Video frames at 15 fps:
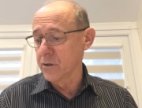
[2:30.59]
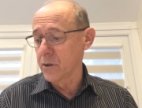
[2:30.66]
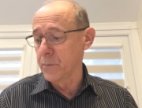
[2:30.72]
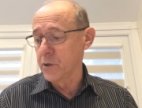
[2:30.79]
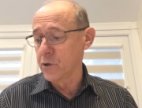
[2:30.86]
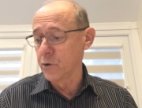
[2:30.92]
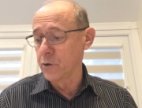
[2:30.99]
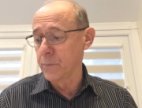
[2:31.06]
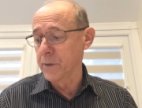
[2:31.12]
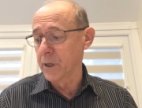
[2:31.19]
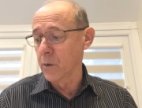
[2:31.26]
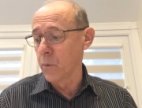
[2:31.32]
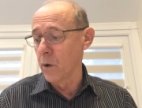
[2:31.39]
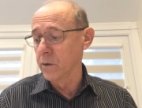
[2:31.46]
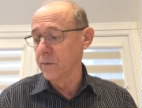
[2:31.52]
to be suitably
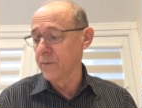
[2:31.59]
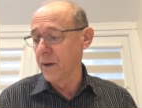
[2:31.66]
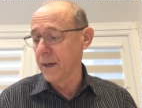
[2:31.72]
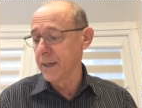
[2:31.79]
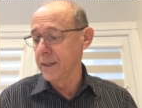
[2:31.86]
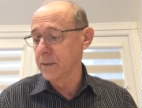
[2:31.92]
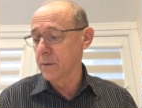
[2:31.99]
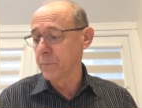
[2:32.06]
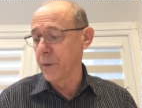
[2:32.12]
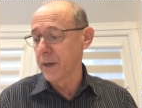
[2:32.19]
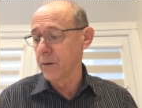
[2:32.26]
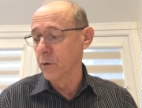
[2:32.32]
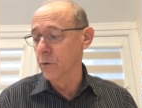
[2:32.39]
qualified by